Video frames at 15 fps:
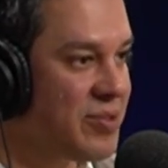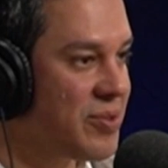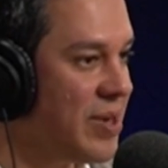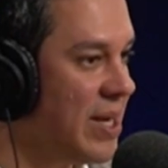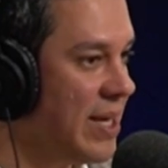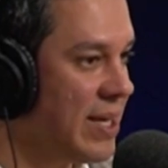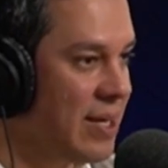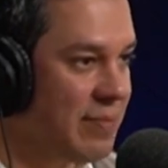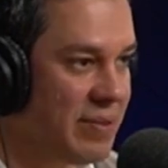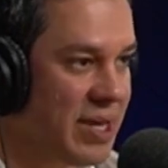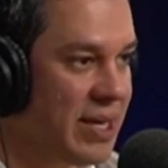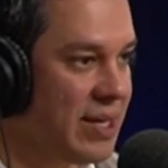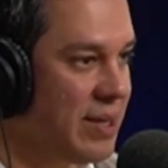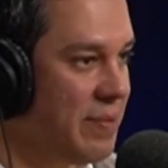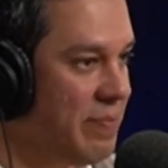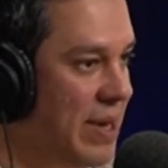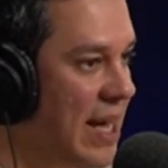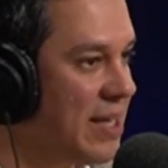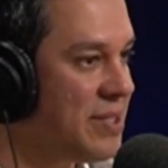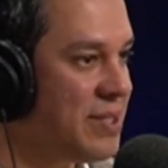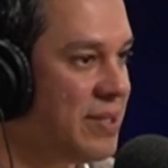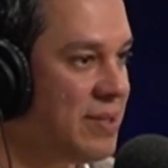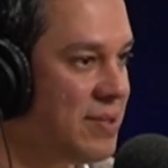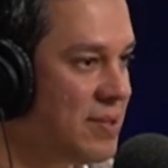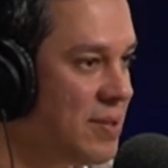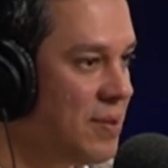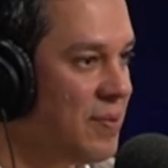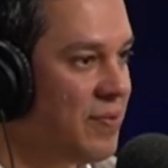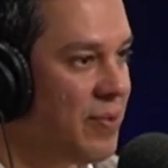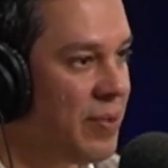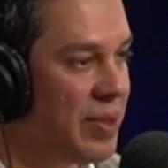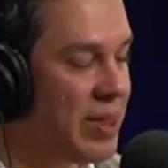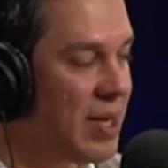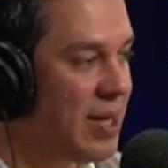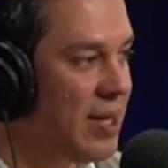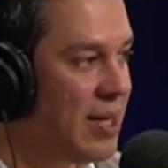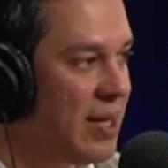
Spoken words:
training I'm getting, the passion and so forth.